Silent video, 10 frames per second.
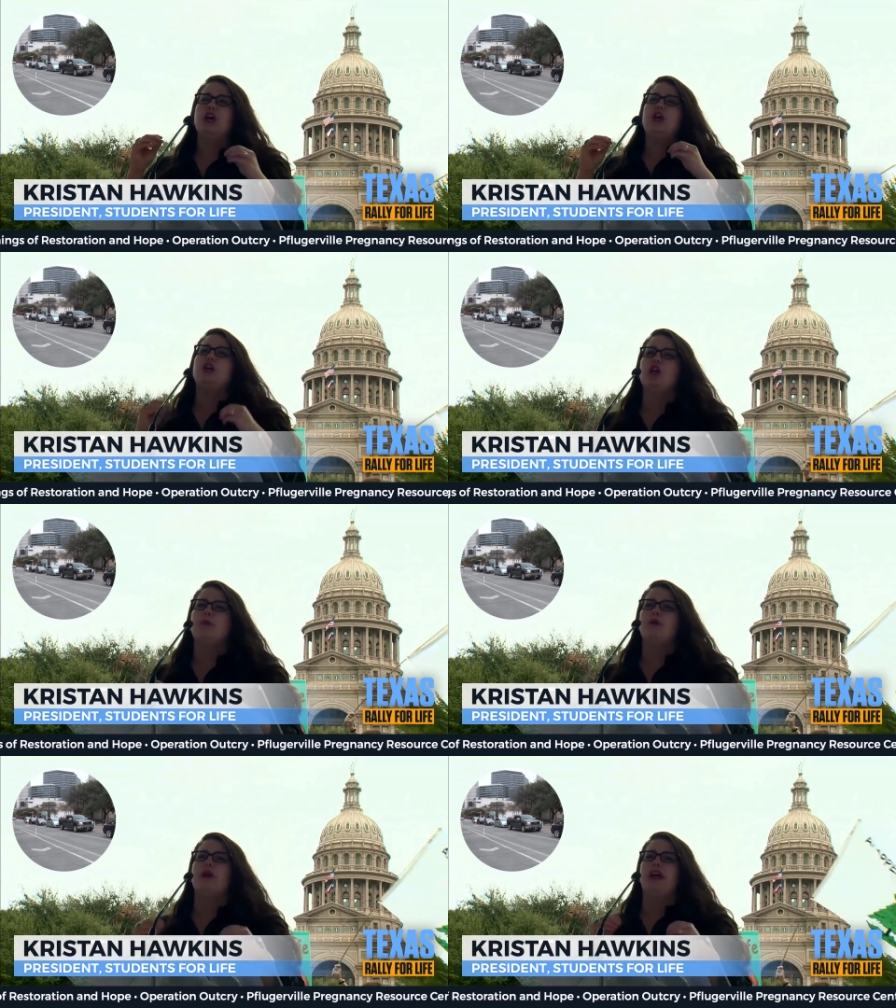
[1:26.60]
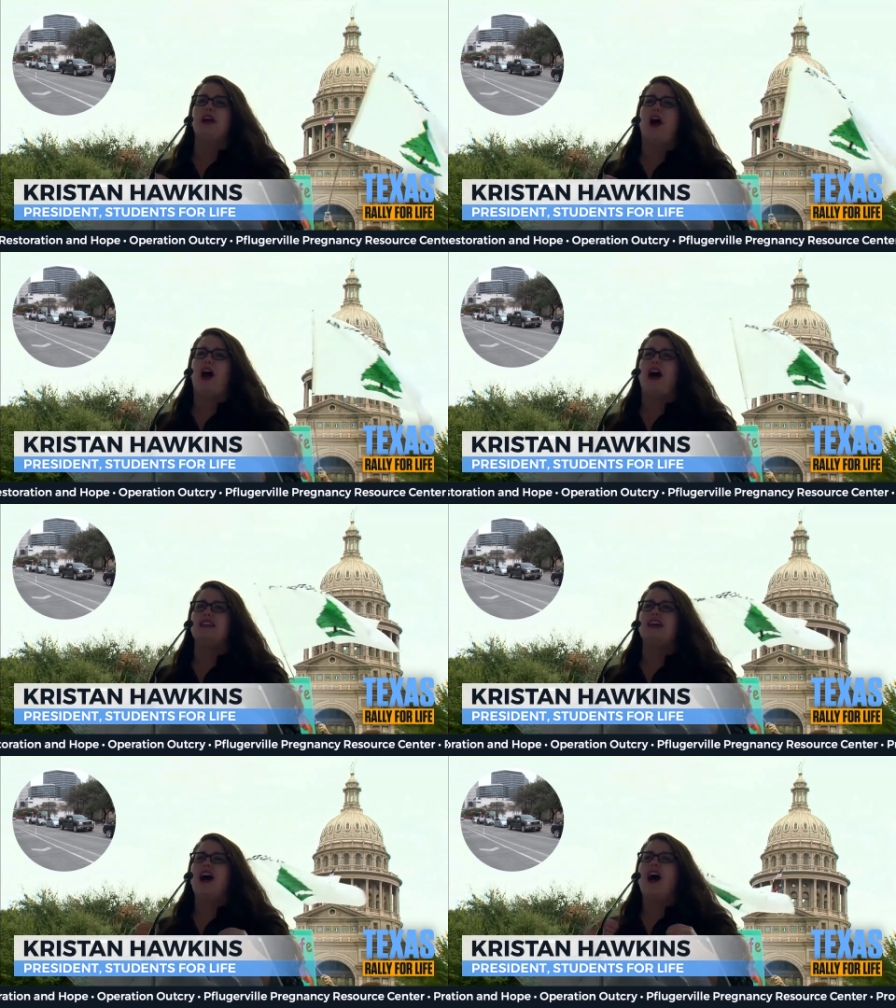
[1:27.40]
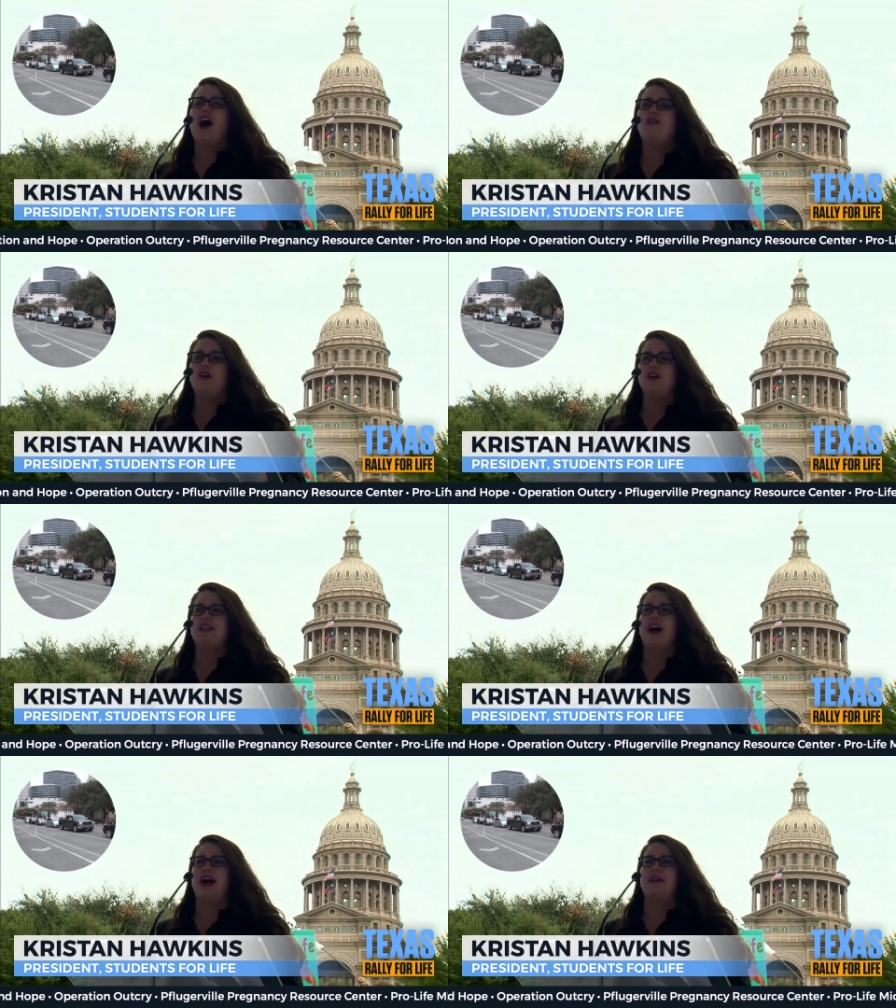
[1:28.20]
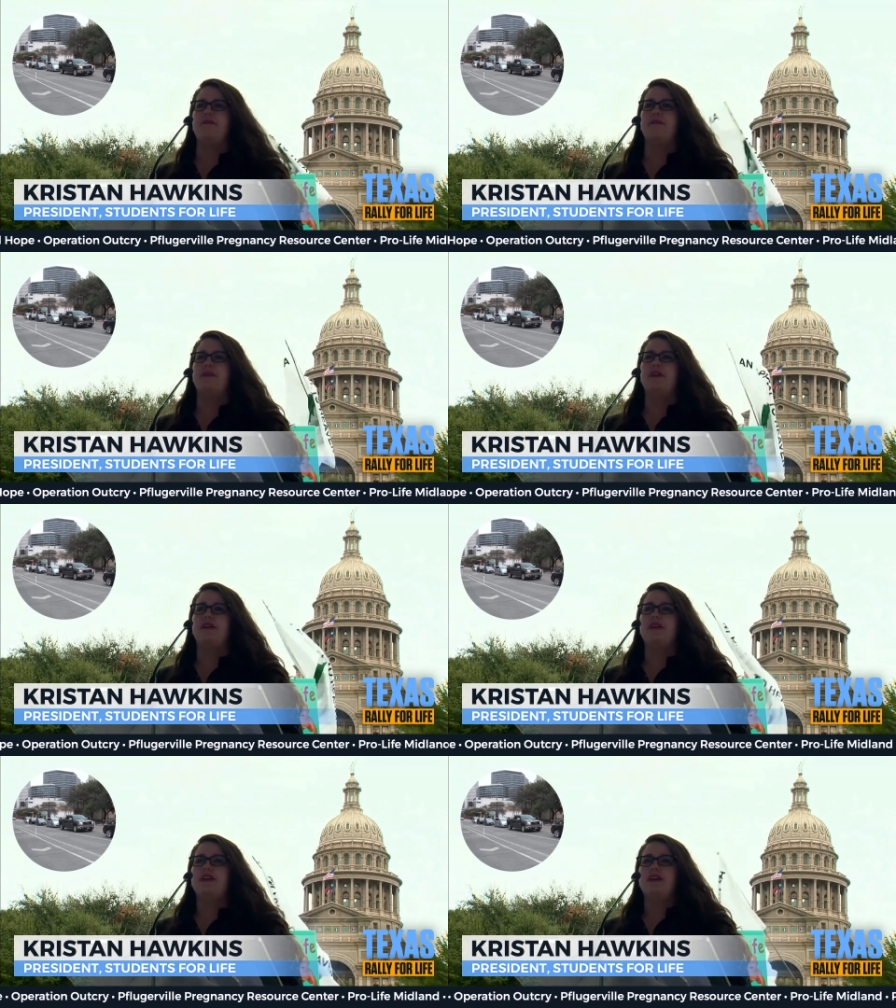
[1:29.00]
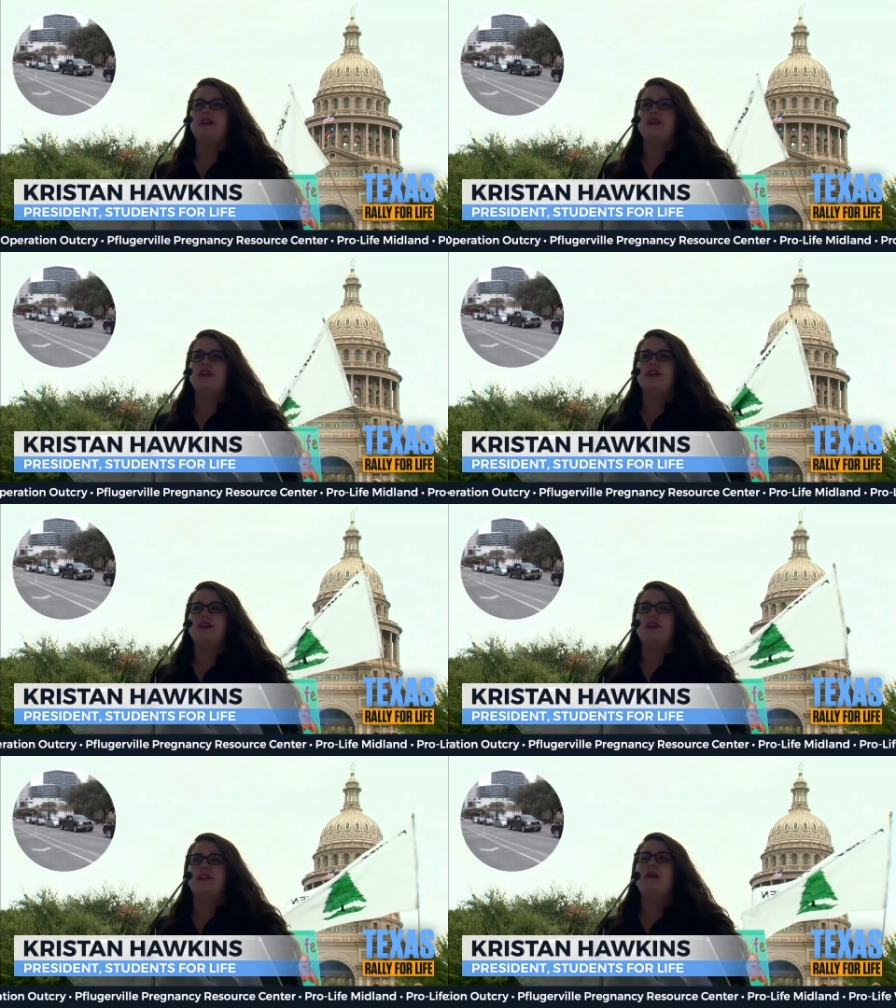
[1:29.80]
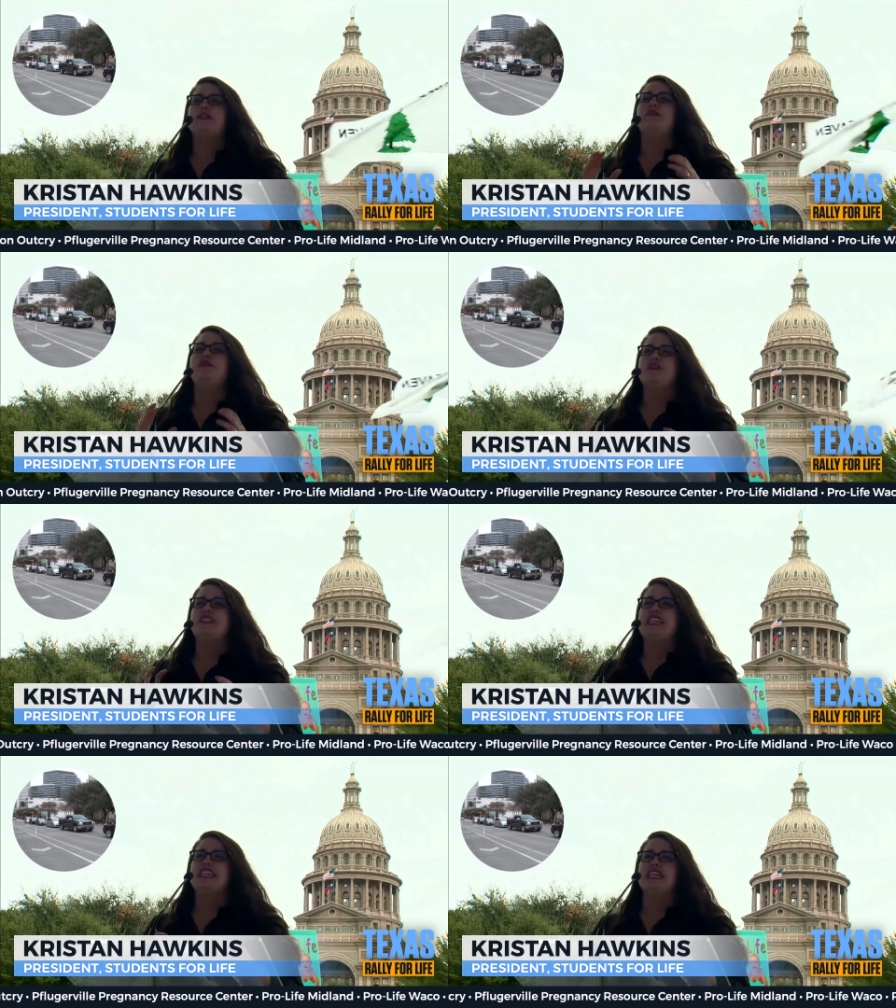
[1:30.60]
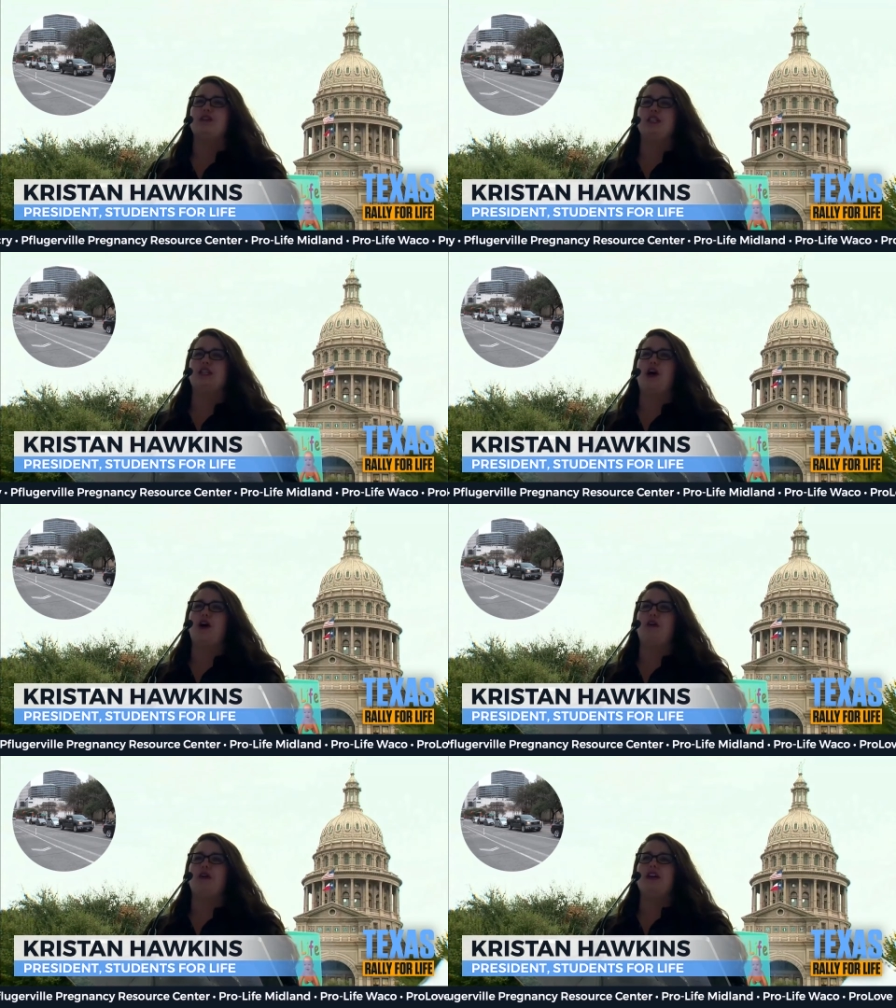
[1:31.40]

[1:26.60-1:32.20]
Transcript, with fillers: human right cause of our time. That was 15 years ago.